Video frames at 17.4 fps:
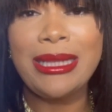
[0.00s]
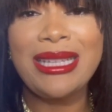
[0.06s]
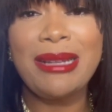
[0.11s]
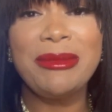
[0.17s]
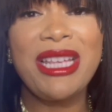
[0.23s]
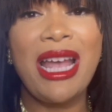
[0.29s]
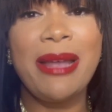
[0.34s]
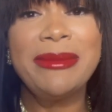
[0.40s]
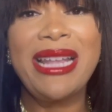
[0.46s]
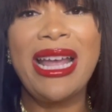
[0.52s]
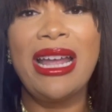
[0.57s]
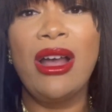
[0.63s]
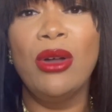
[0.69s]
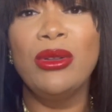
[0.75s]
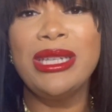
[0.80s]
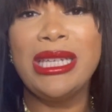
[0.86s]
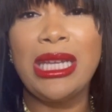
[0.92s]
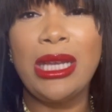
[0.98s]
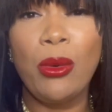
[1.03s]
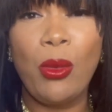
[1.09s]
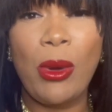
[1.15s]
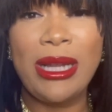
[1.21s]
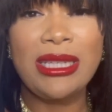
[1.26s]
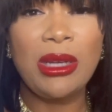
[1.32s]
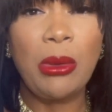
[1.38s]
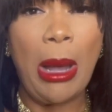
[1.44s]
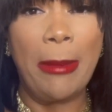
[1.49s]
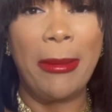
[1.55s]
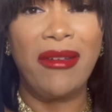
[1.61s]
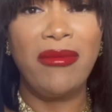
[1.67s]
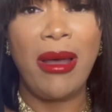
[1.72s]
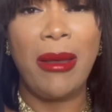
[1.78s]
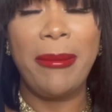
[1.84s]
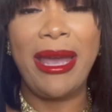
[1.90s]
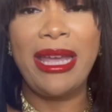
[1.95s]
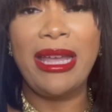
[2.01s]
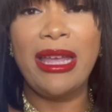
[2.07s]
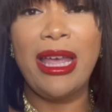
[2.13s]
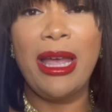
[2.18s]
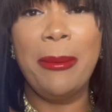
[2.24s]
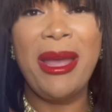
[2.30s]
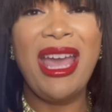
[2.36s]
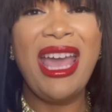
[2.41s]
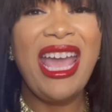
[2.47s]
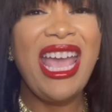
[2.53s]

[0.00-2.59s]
Sometimes I only need one to wipe off my makeup.